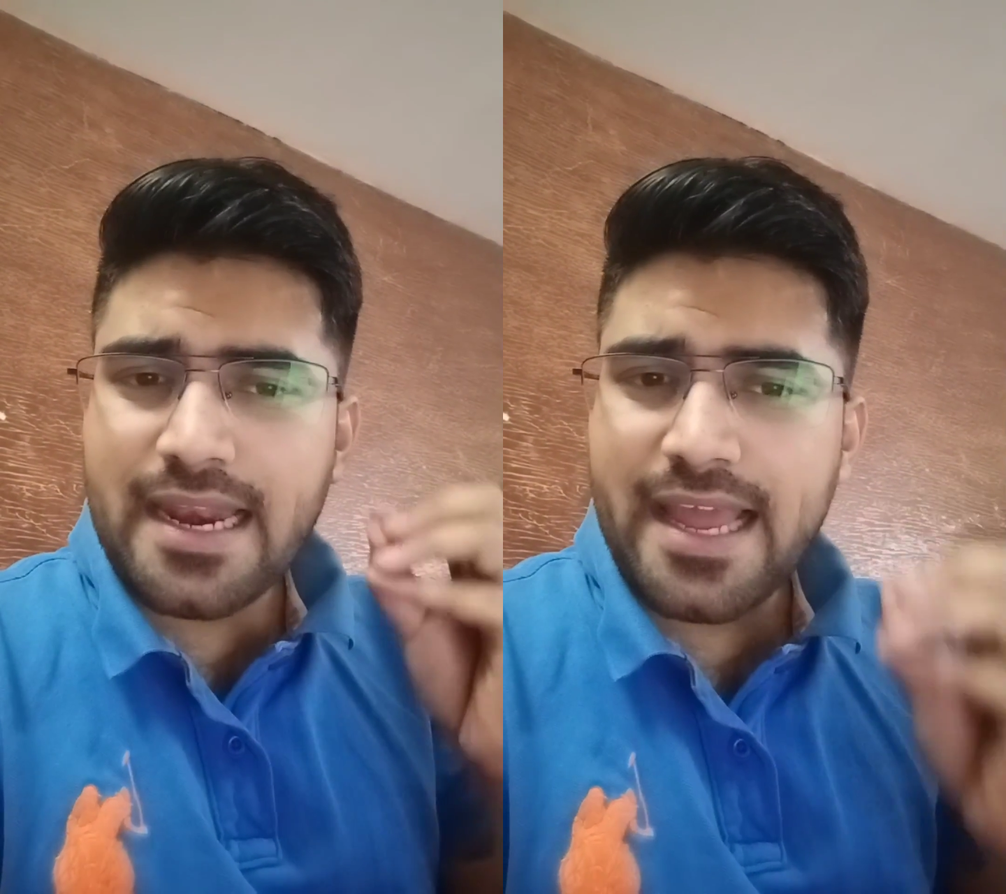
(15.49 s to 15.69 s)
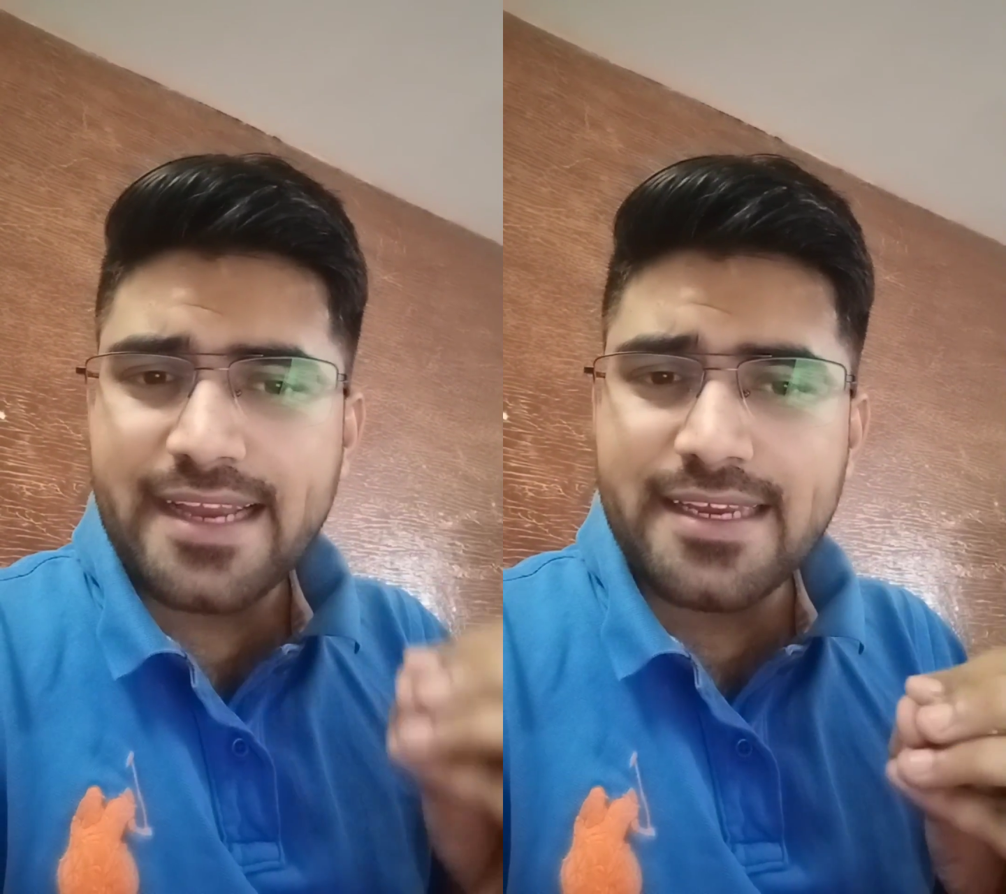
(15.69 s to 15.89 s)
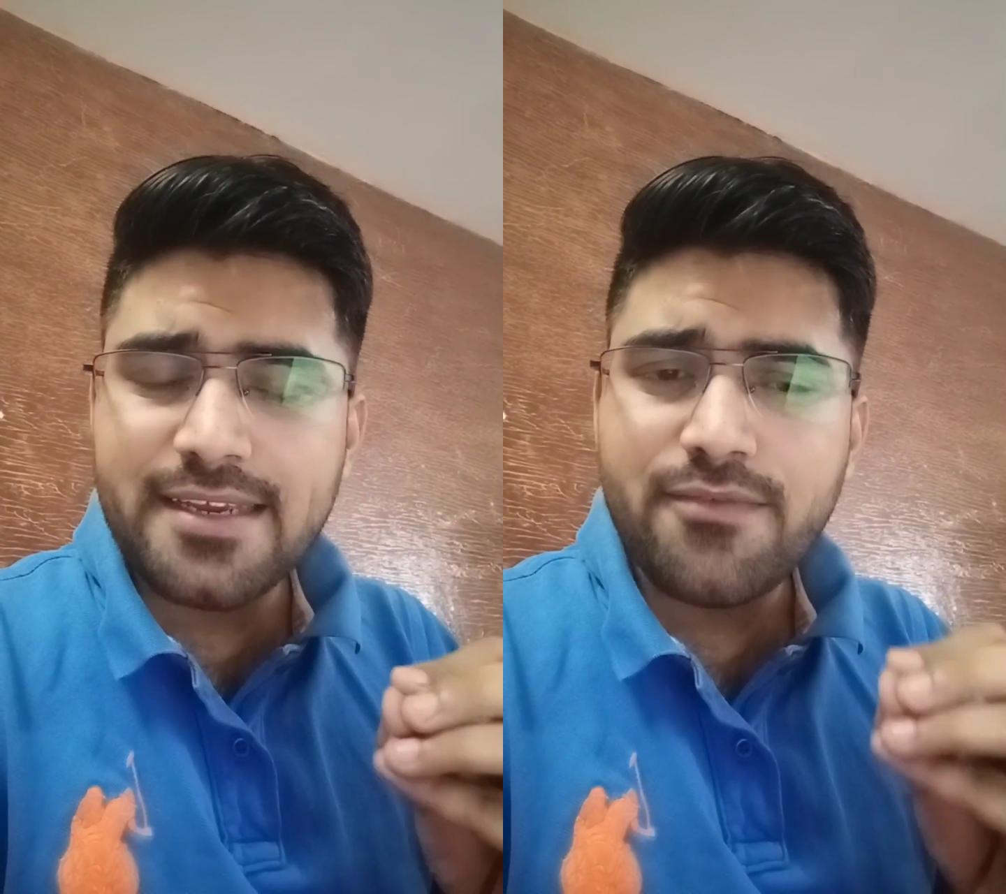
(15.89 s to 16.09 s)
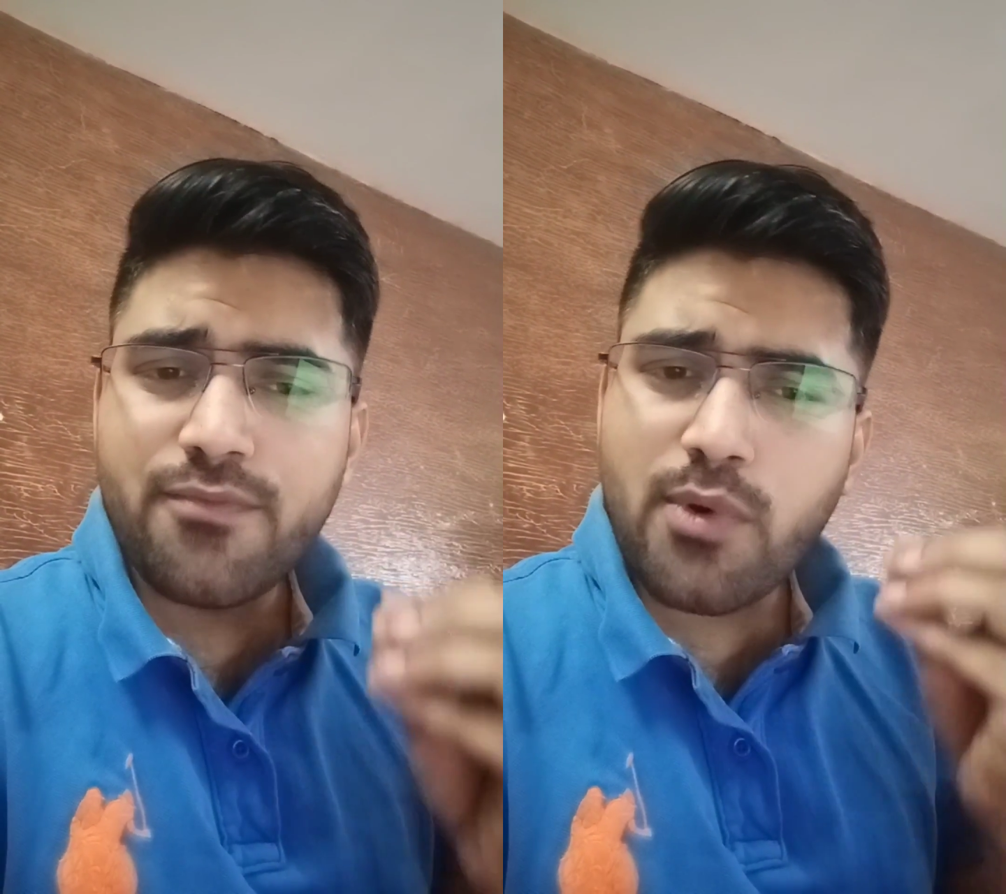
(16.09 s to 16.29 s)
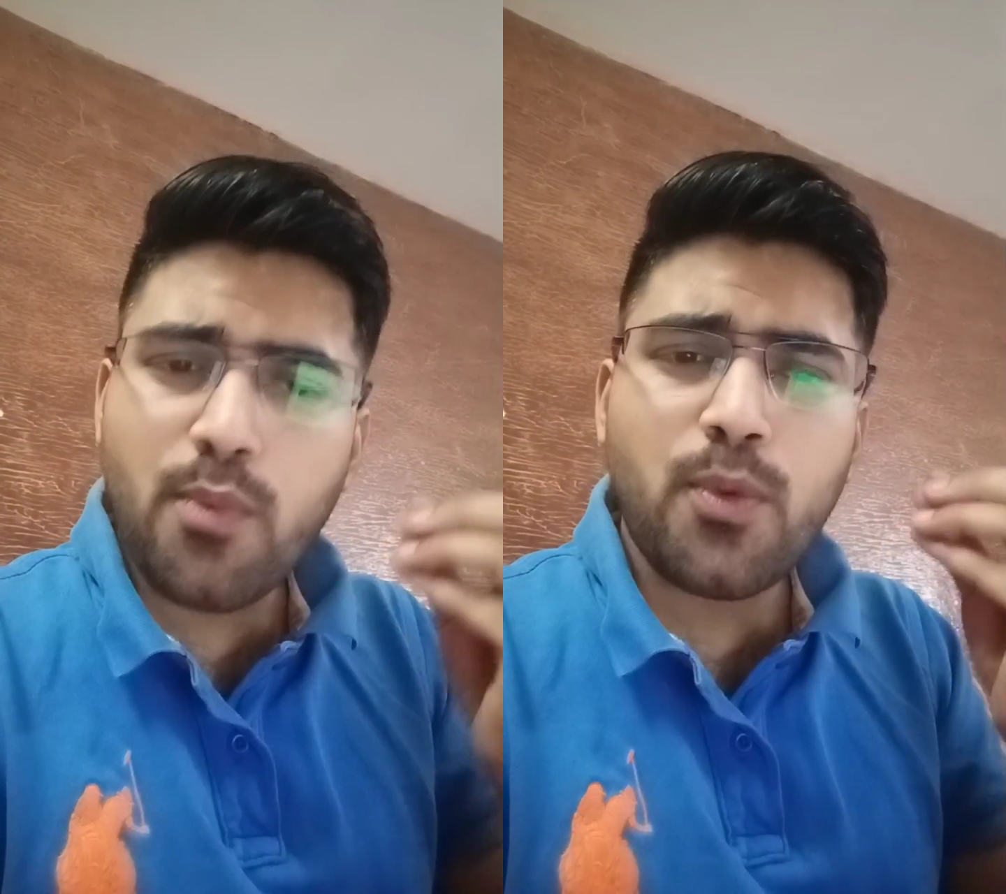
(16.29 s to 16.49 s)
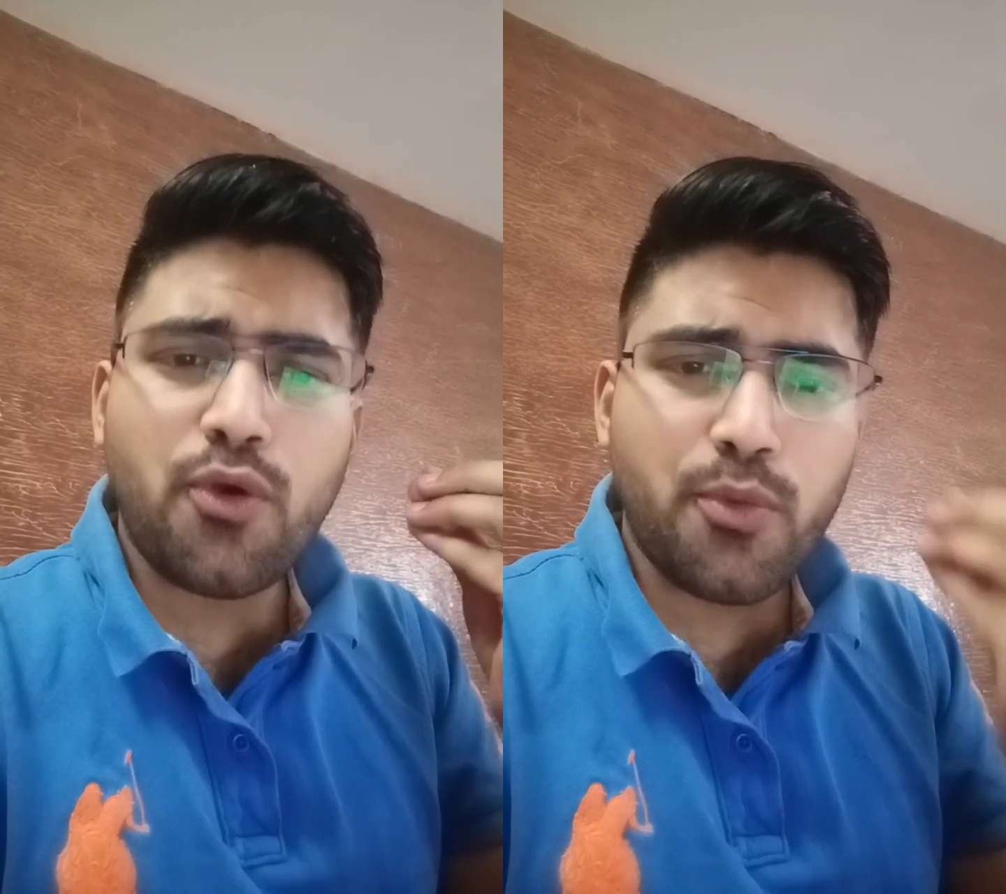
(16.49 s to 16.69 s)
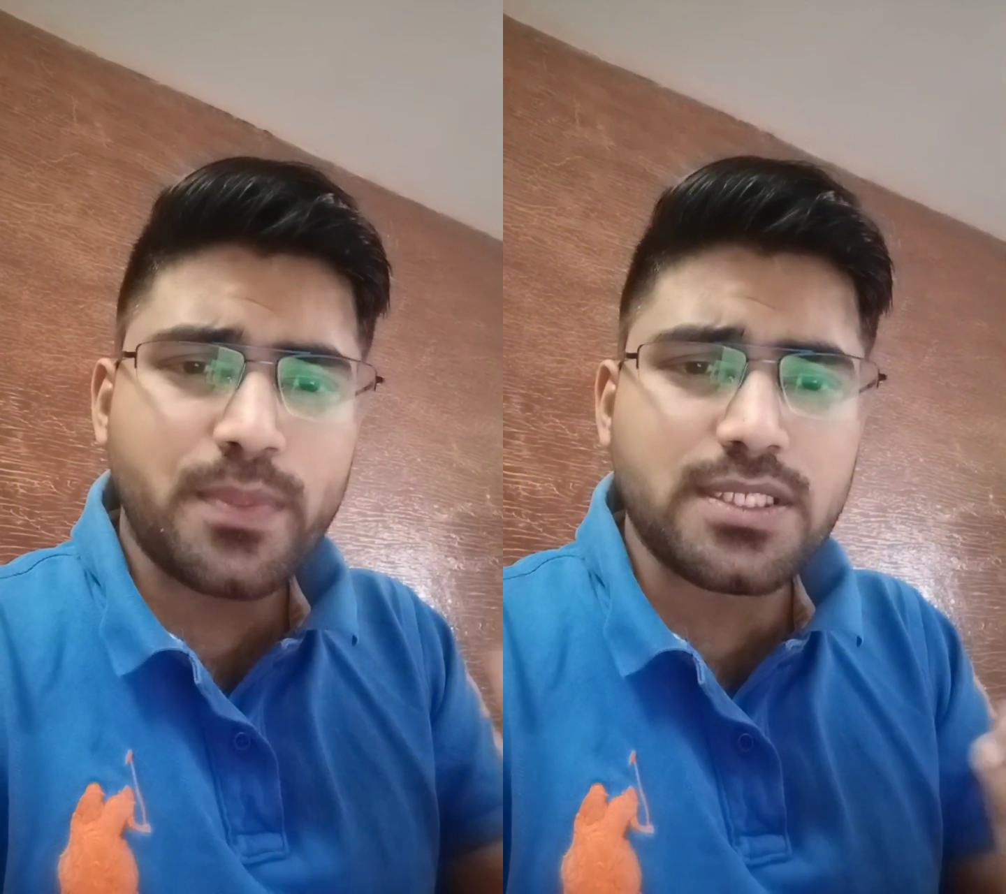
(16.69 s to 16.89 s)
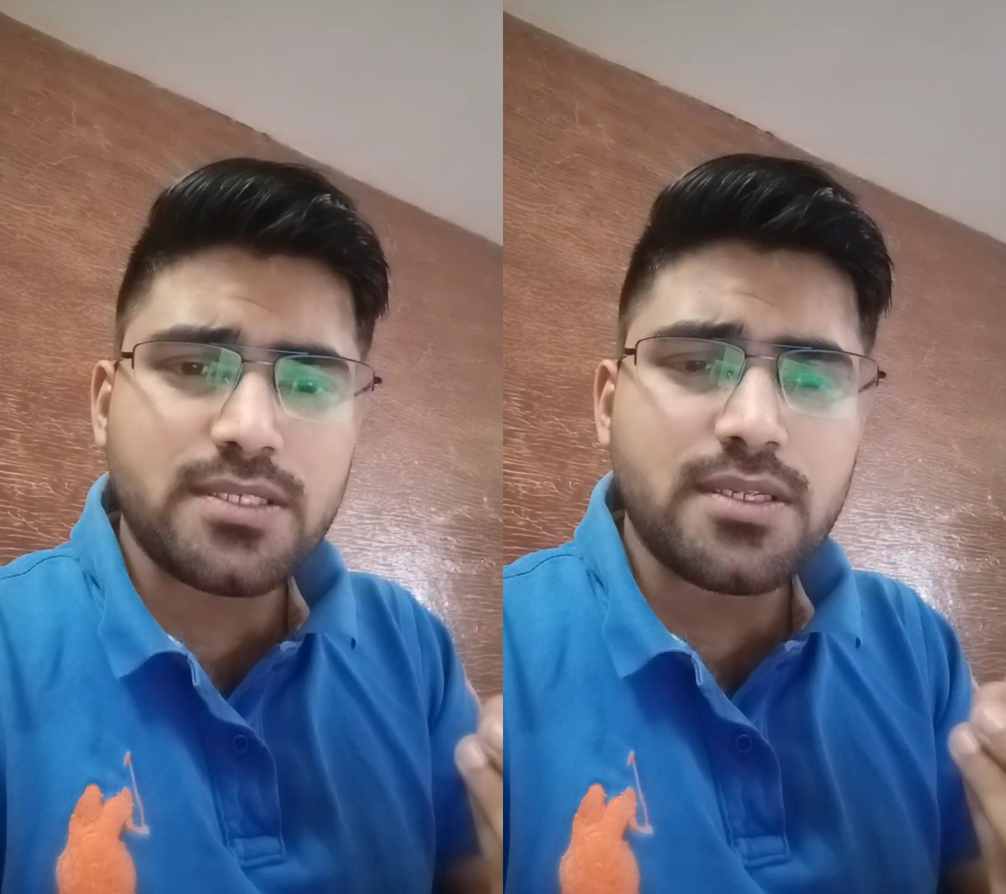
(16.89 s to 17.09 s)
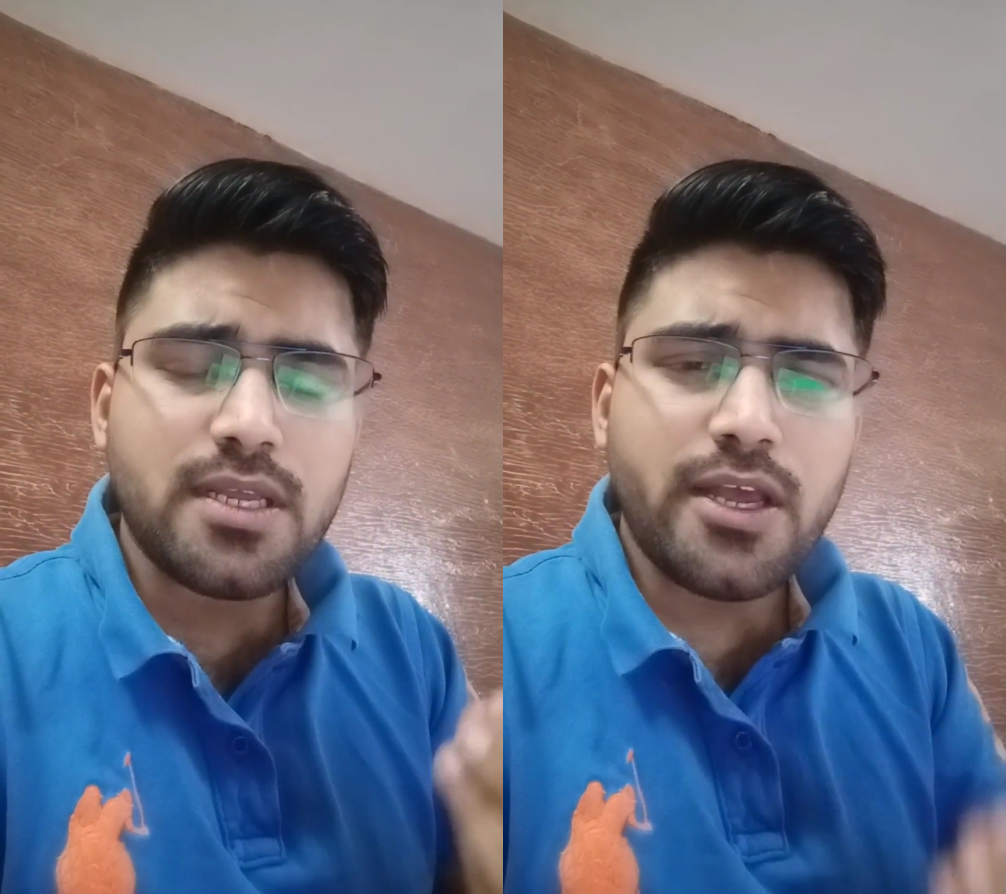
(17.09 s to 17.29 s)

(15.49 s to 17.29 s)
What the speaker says: lacking from toppers.